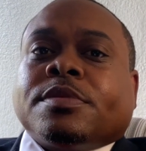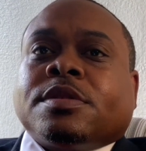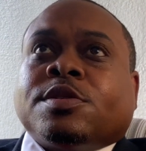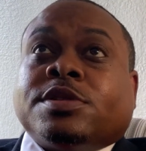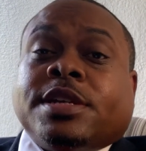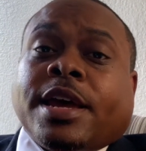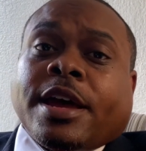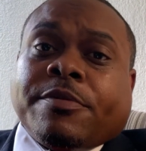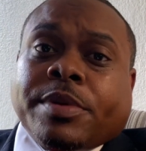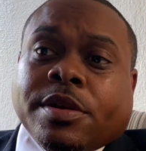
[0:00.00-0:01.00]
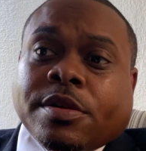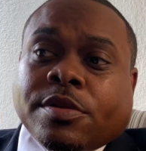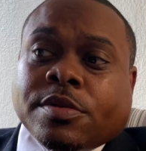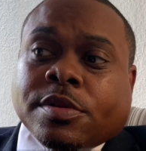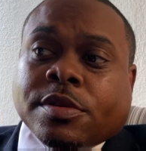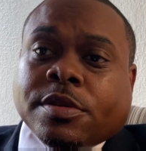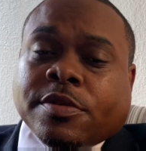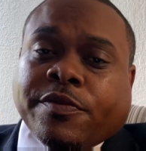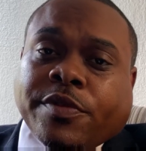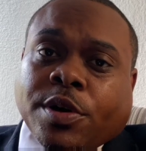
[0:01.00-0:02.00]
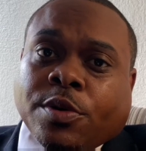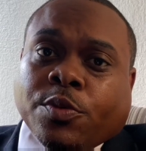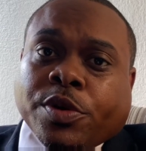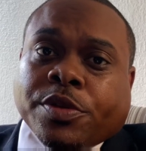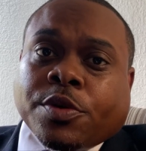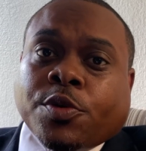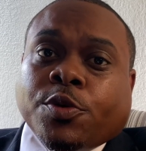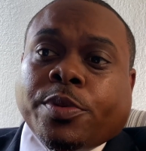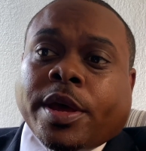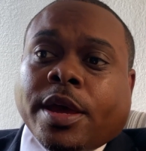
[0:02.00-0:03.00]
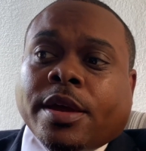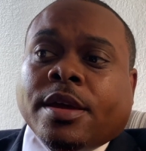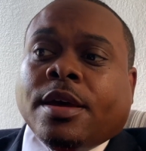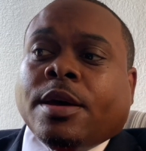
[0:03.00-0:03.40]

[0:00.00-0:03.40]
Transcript: So today I've been on the phone with Crew Pay